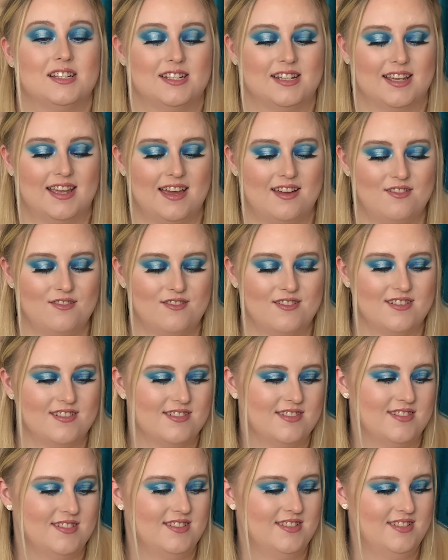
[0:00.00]
to get
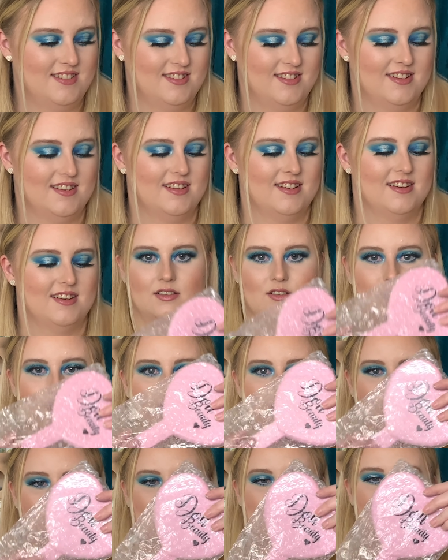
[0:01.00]
one.
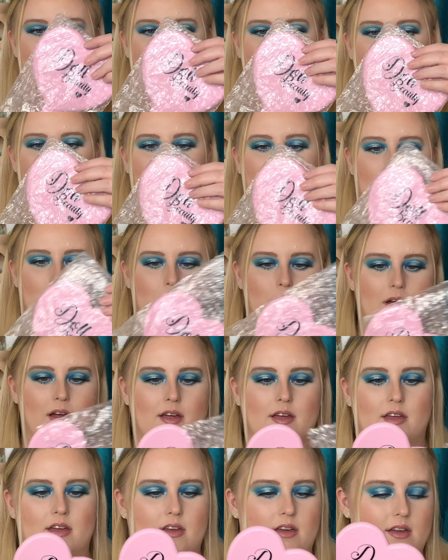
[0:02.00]
It's well
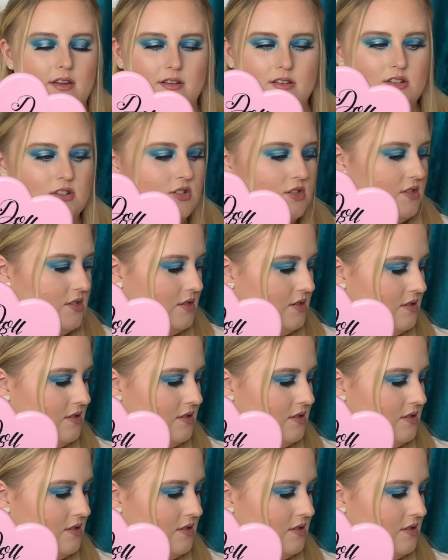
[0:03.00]
packaged,